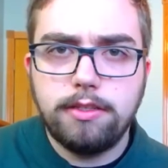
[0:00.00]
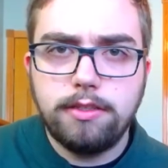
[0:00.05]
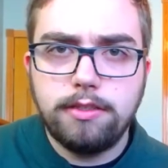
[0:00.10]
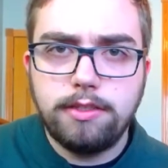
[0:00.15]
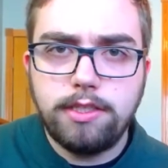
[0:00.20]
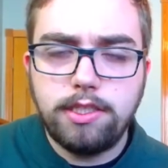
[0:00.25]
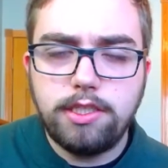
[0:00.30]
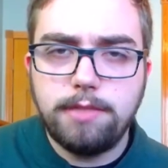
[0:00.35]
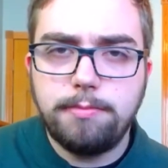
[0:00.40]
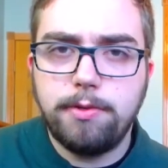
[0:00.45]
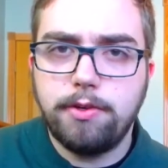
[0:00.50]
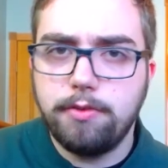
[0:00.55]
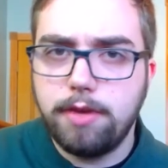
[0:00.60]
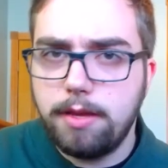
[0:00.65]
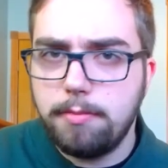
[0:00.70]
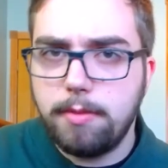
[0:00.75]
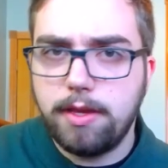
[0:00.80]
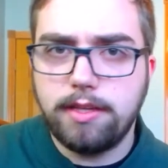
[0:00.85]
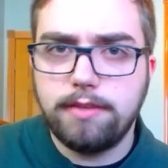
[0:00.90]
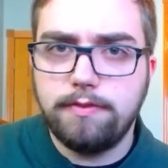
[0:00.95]
CGP
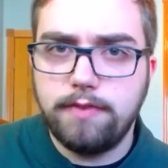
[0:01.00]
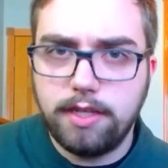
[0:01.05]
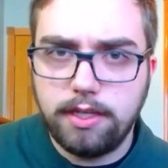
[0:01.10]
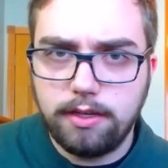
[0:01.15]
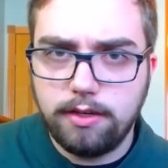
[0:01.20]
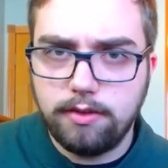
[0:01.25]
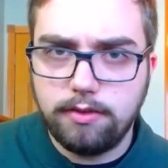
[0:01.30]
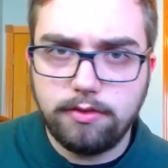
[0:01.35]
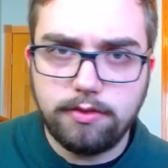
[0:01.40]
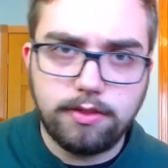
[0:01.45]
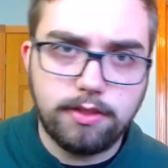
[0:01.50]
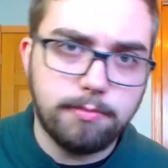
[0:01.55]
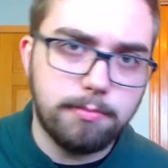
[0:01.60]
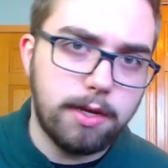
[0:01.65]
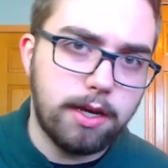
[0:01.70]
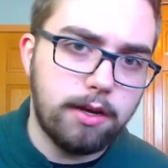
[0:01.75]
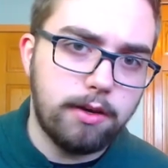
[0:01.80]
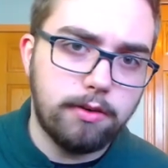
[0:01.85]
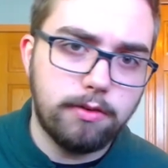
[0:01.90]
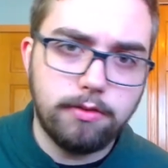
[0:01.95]
Grey makes videos
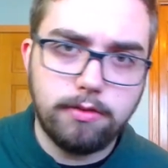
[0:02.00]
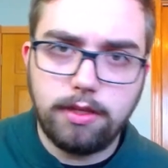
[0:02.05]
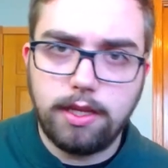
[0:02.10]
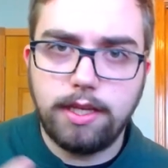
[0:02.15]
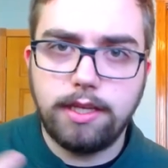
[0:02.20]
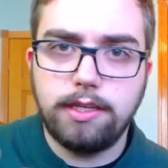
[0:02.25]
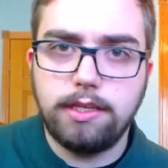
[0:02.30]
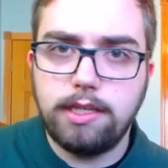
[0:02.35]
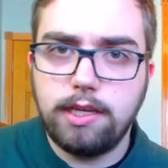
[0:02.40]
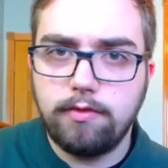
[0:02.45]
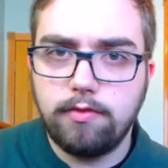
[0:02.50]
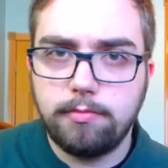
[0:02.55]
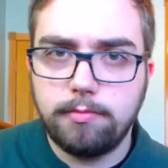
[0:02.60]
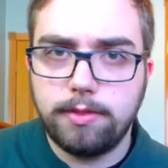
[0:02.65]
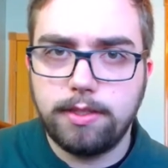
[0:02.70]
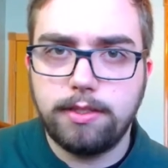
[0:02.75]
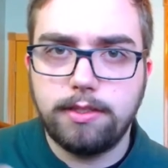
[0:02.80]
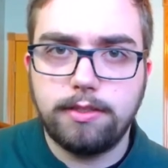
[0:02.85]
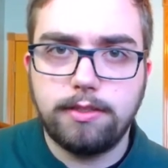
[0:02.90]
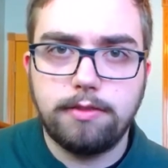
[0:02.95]
about like
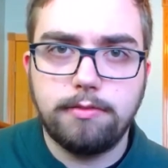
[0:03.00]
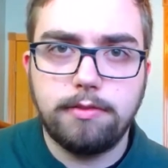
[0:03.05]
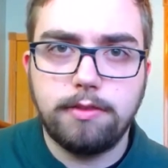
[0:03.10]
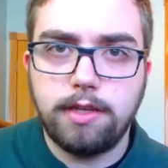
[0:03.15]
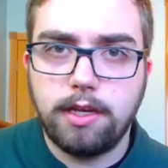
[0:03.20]
governments,